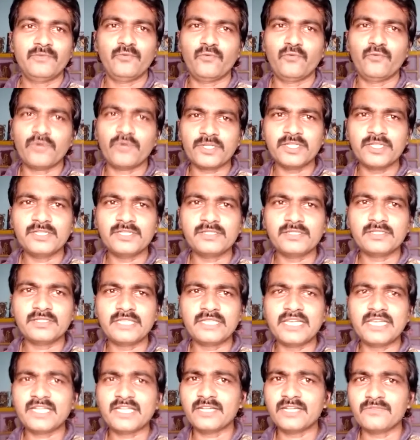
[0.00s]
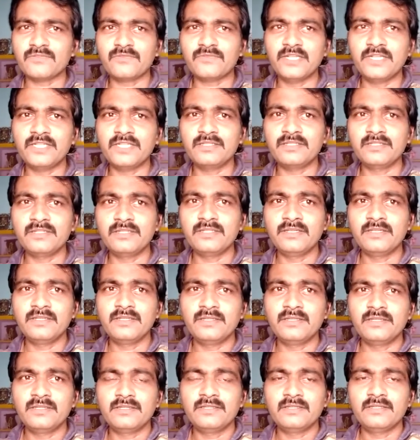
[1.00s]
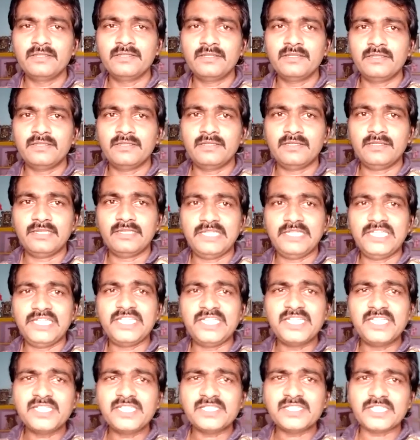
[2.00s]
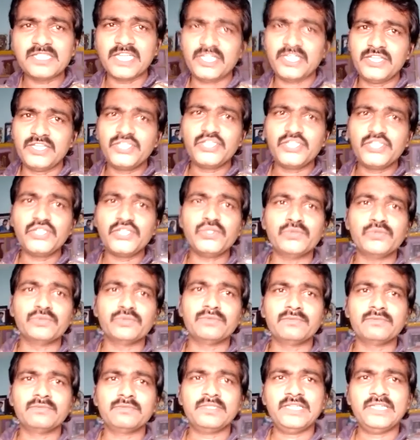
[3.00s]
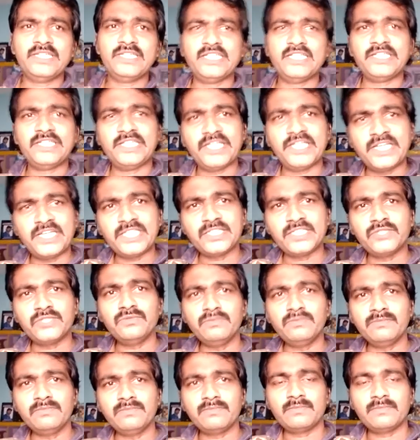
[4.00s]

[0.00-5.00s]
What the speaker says: What is a conflict? It is an issue in a narrative,